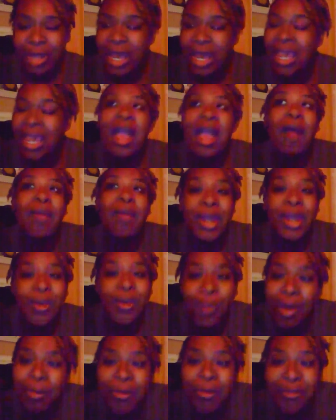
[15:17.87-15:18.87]
Like he already
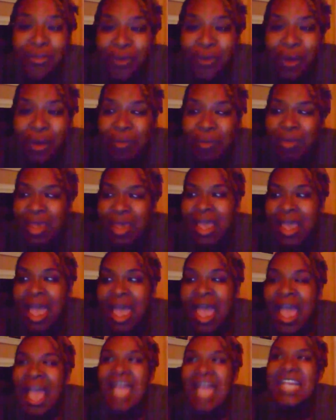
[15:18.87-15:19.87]
went before me
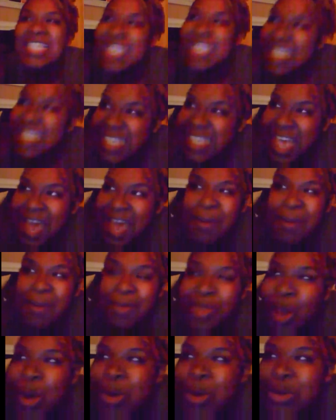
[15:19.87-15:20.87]
and set
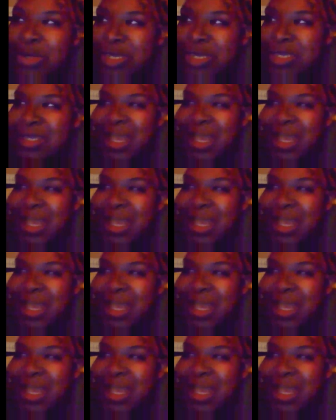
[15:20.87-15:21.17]
up the